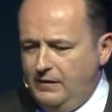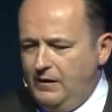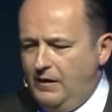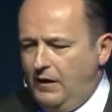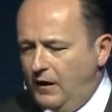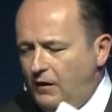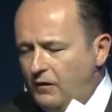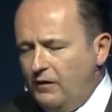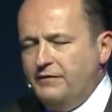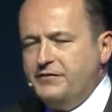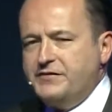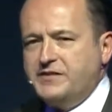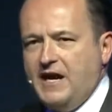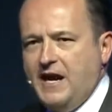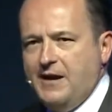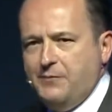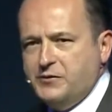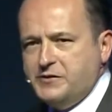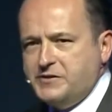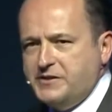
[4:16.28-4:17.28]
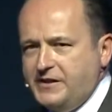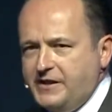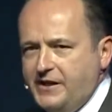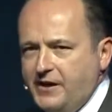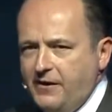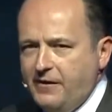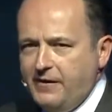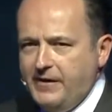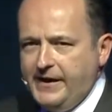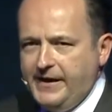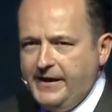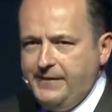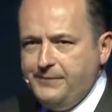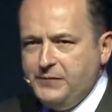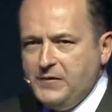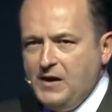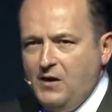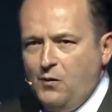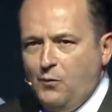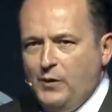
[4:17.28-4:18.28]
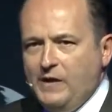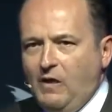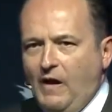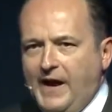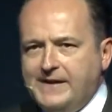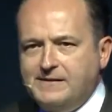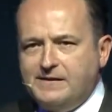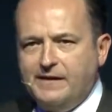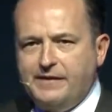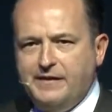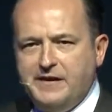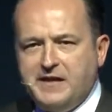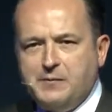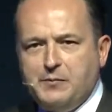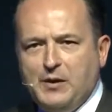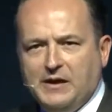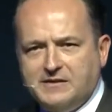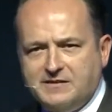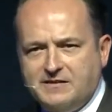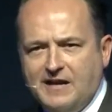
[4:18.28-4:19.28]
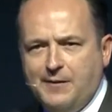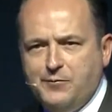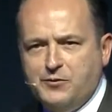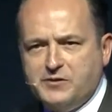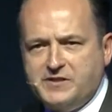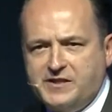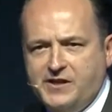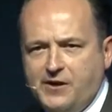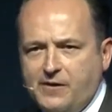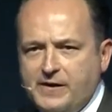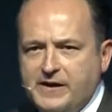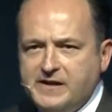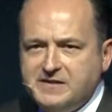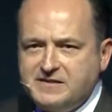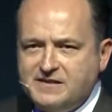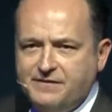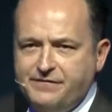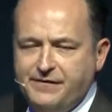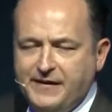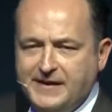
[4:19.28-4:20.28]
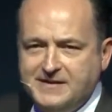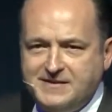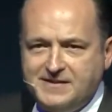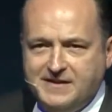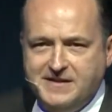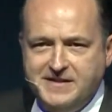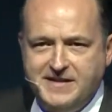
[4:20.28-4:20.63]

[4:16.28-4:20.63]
all of cybersecurity, we like to think about cybersecurity as defense in